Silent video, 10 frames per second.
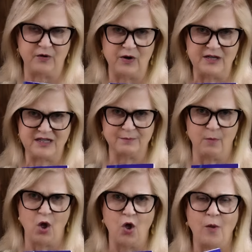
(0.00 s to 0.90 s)
very
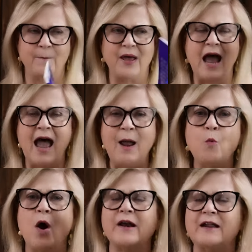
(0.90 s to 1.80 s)
small, but I
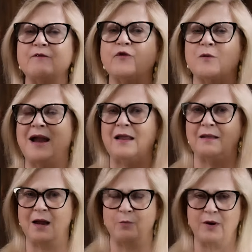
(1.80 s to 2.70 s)
wanted it for my
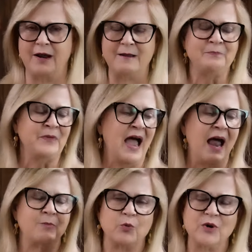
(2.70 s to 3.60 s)
library.
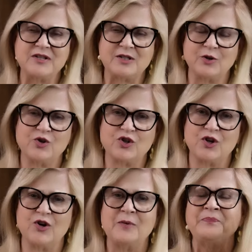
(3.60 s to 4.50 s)
I'm a
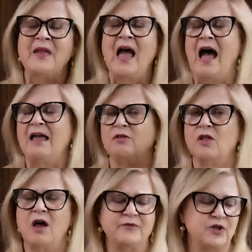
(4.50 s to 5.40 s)
researcher. I
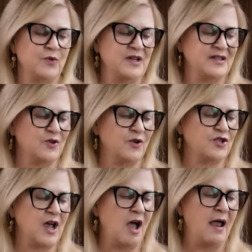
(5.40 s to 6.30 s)
love to
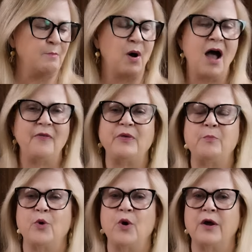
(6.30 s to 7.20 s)
research. I bought the
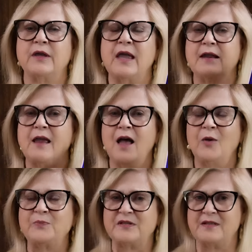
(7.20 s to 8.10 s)
book. It
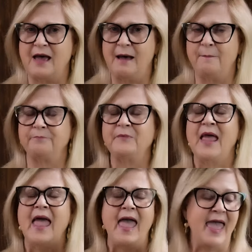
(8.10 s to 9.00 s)
helps them,
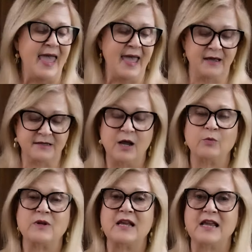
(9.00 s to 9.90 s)
and
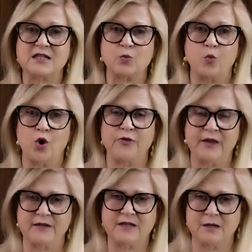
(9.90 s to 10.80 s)
it's worth
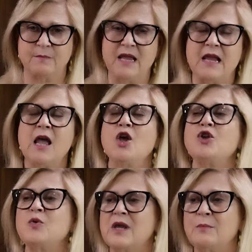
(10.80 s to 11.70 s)
it to me.
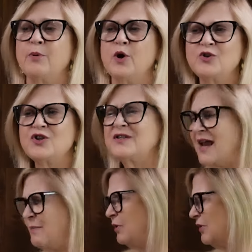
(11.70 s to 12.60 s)
You can purchase,
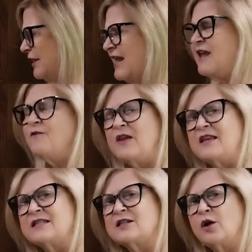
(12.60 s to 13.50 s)
I believe
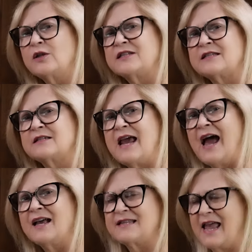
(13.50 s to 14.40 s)
he still
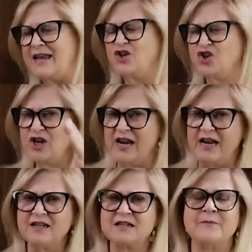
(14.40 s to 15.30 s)
has a
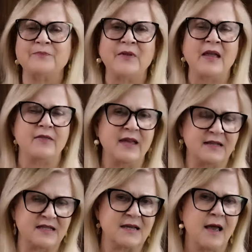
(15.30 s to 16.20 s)
sheet
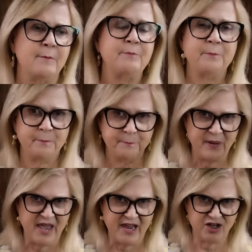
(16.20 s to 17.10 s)
that's
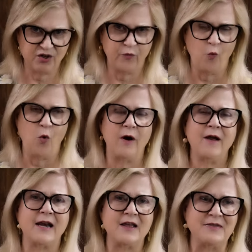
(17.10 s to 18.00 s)
page 4,
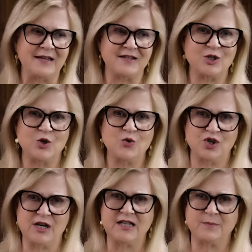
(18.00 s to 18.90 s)
and I think it's 2
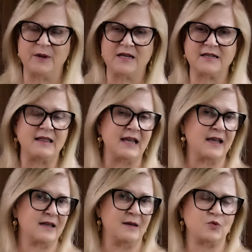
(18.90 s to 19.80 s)
sheets because I think
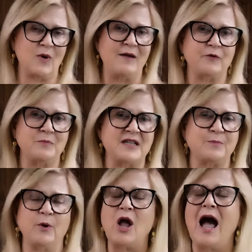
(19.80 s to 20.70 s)
it comes right from
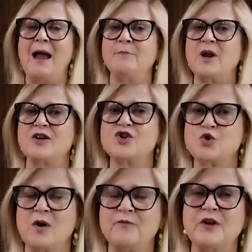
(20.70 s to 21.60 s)
this book. I'm not
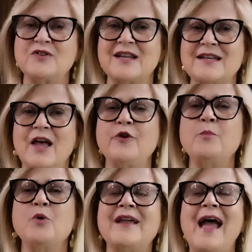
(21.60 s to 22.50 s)
sure if there's
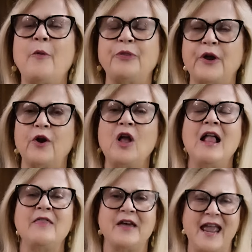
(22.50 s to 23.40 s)
another book out there
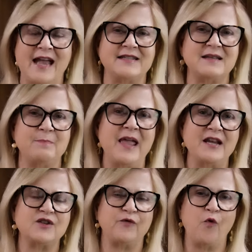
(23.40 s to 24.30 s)
that has the
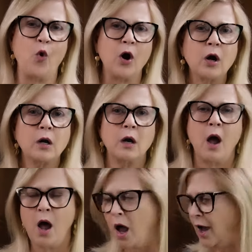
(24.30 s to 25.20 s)
page 4
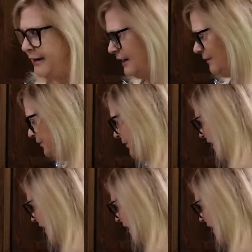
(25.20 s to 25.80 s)
on it